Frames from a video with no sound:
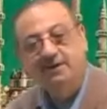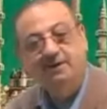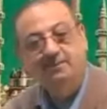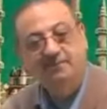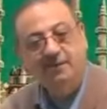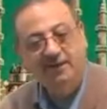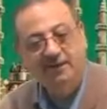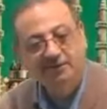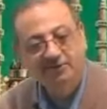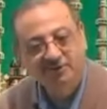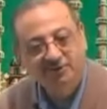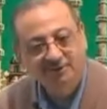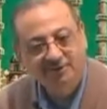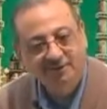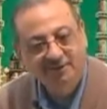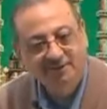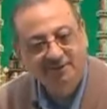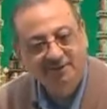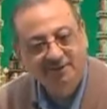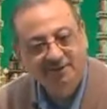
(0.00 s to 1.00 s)
pass?
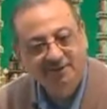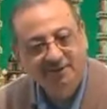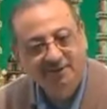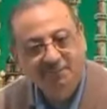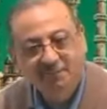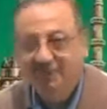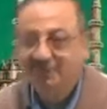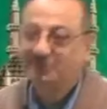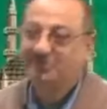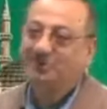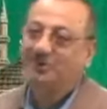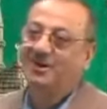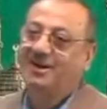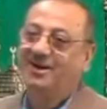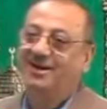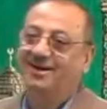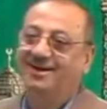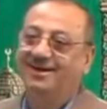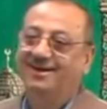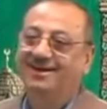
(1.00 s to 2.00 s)
Bisurah.
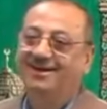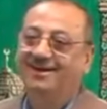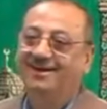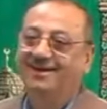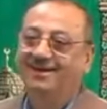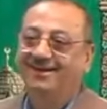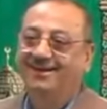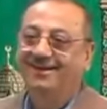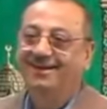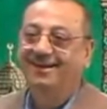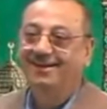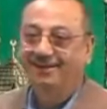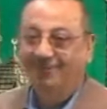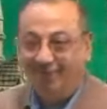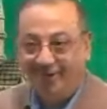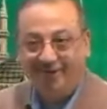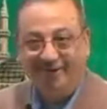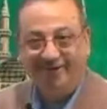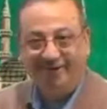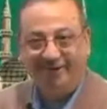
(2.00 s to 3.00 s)

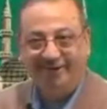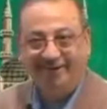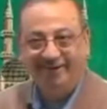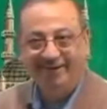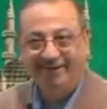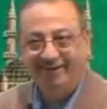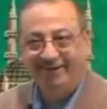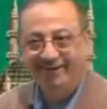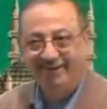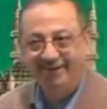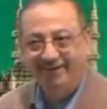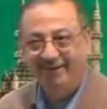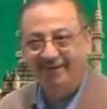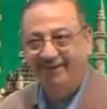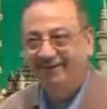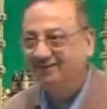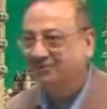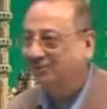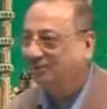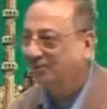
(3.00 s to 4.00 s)
Quickly.
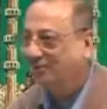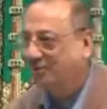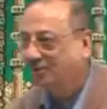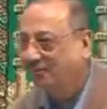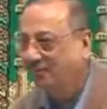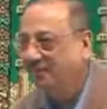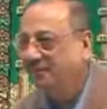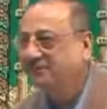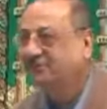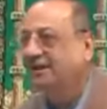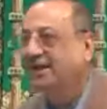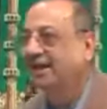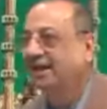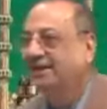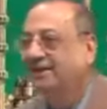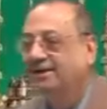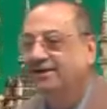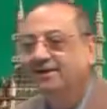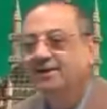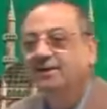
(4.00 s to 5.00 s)
So don't be sad.
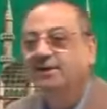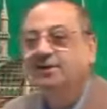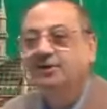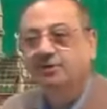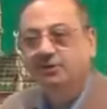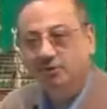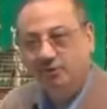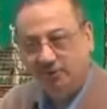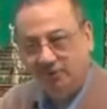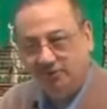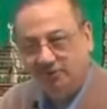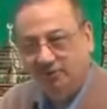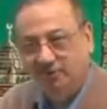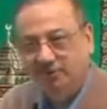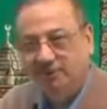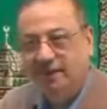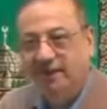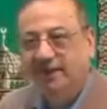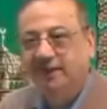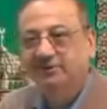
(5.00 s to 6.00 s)
You will do the
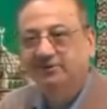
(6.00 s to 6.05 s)
Hajj